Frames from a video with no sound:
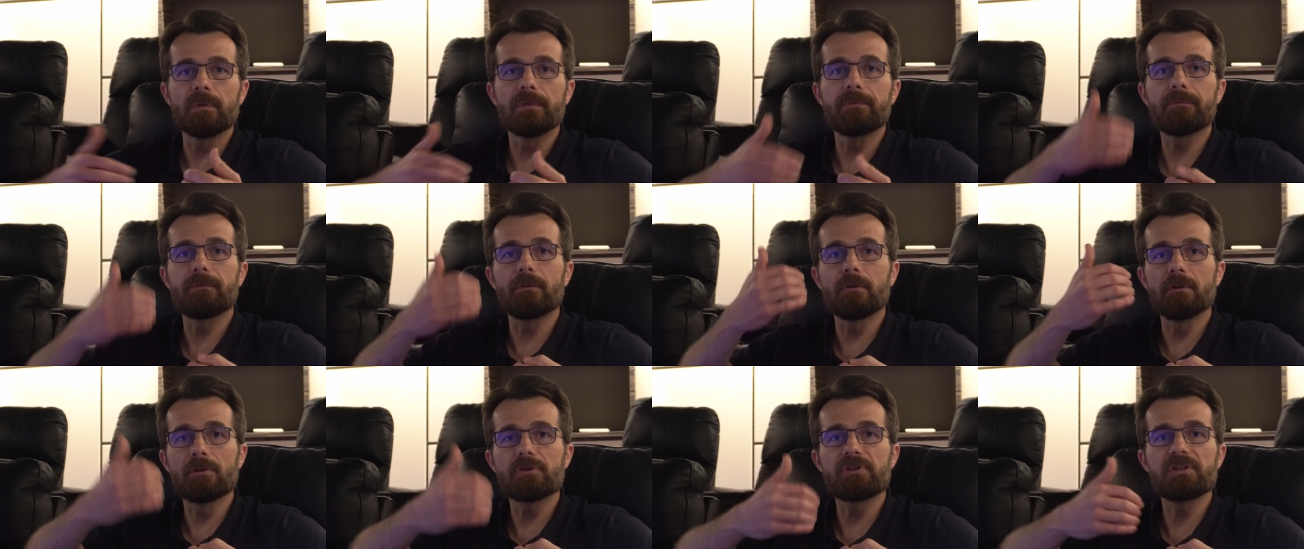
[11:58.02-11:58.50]

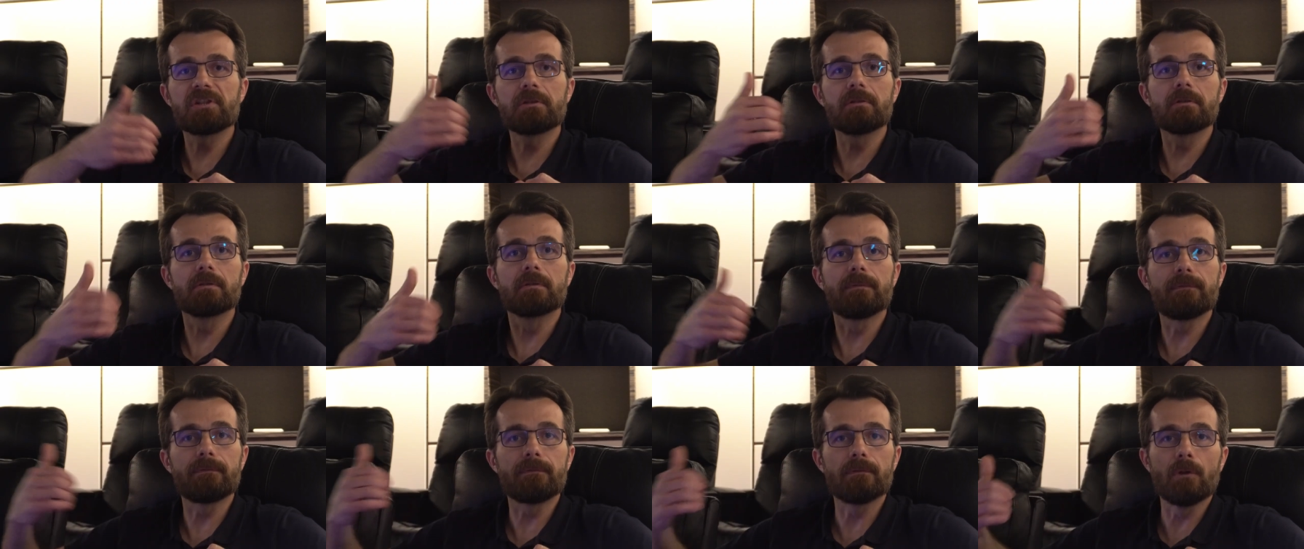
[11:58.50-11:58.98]
with a
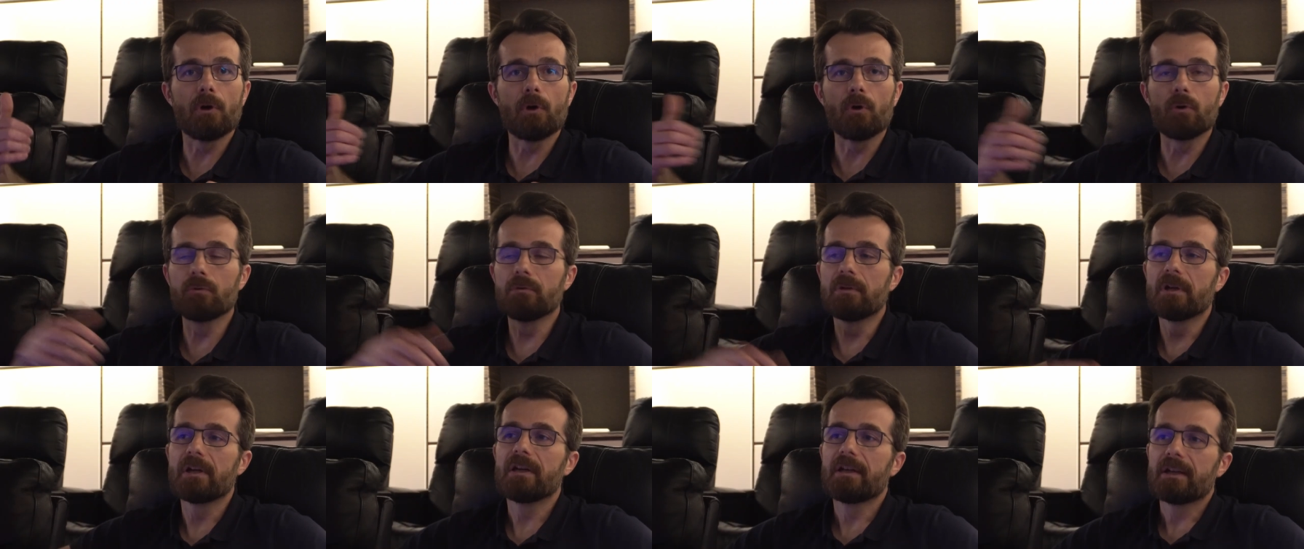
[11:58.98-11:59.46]
logical
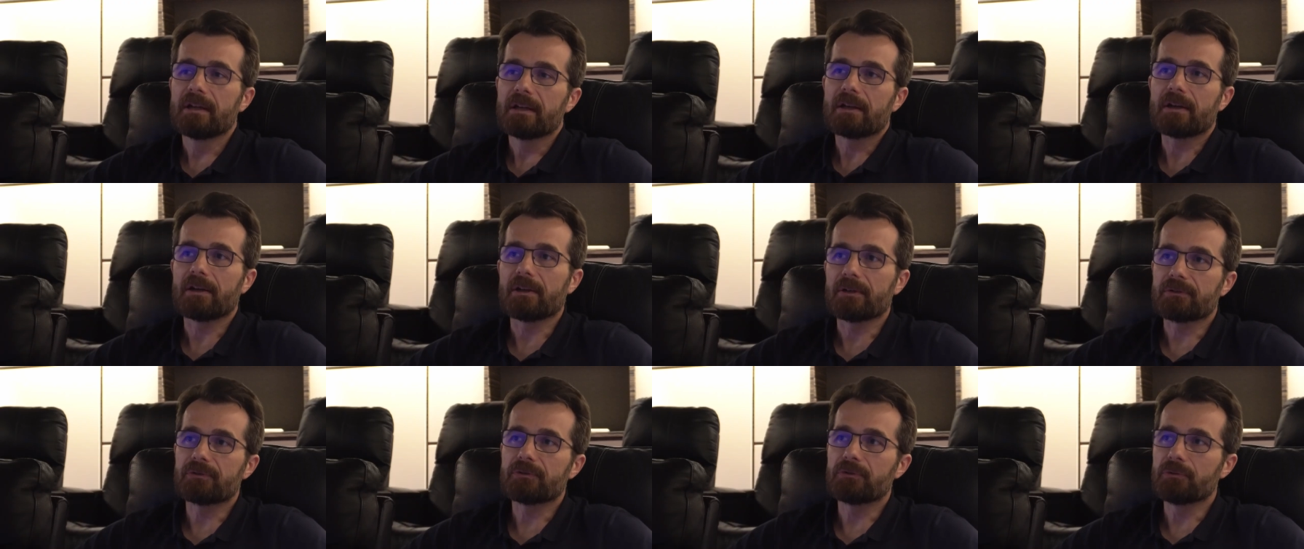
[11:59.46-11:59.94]
flow
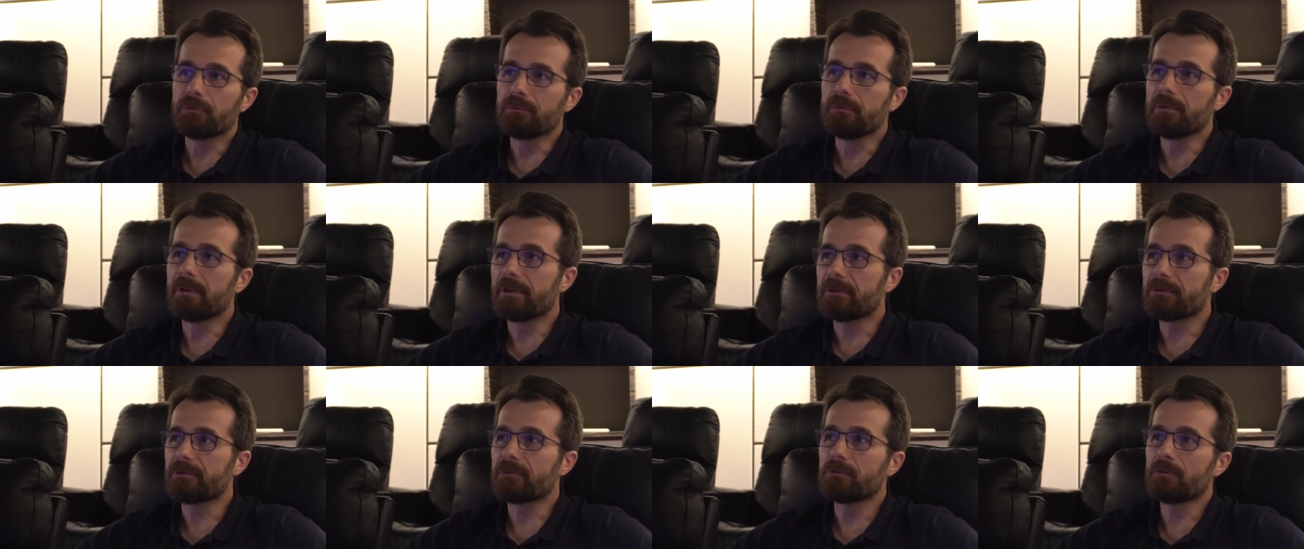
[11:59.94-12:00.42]
uh, to
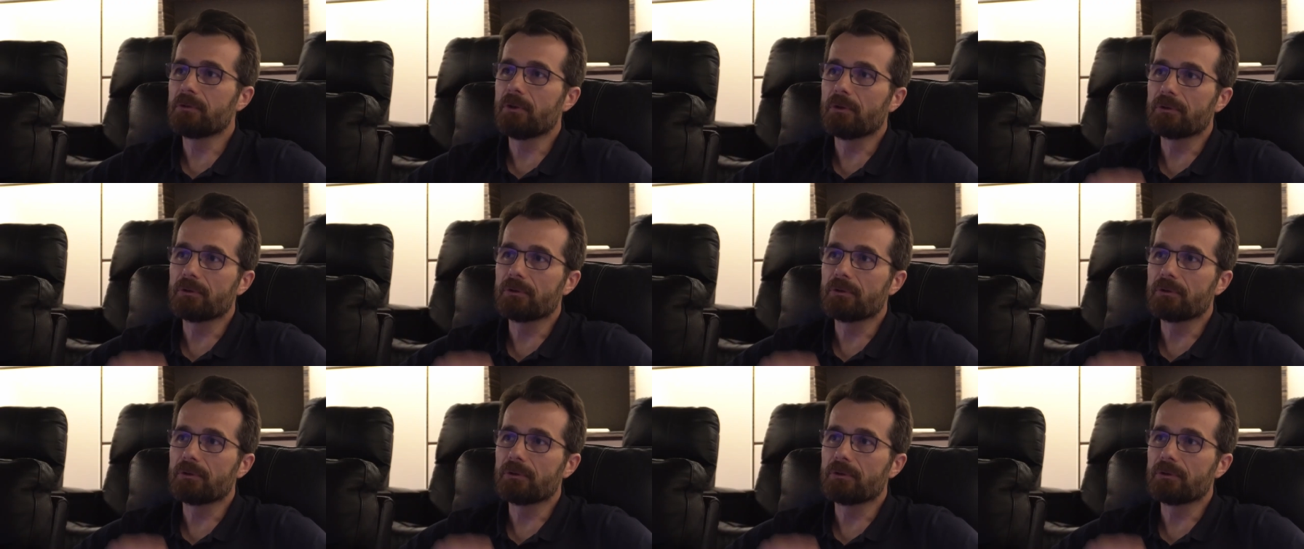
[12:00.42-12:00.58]
uh, to